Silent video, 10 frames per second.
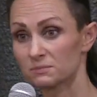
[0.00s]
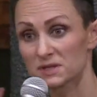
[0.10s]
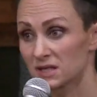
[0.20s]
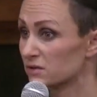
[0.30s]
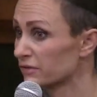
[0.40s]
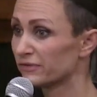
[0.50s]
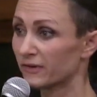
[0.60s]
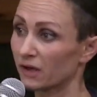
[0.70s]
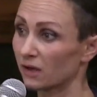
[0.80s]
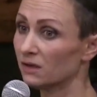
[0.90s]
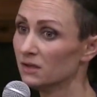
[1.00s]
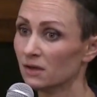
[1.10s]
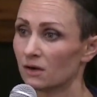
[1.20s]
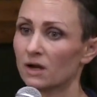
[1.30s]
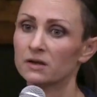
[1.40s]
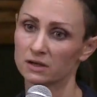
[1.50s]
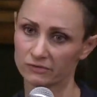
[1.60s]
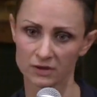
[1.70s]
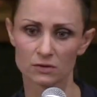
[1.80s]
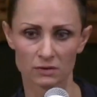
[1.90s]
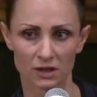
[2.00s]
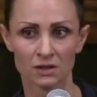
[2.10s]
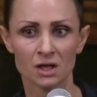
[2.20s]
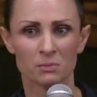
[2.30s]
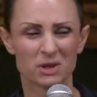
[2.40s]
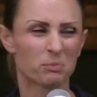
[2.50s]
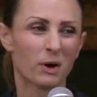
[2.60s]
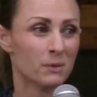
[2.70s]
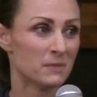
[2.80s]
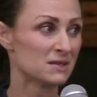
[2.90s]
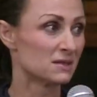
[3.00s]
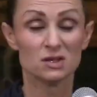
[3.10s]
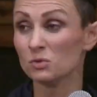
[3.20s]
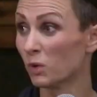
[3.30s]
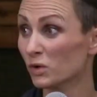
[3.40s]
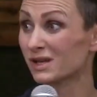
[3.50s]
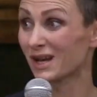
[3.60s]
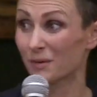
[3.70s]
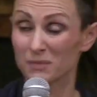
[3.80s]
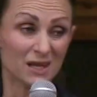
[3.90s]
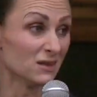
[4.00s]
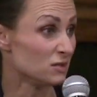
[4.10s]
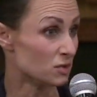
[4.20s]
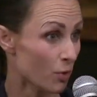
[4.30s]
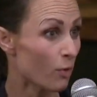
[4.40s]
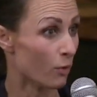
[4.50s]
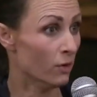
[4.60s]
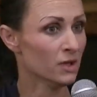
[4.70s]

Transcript: a potential fire around every corner. But the problem is, then you won't come in the door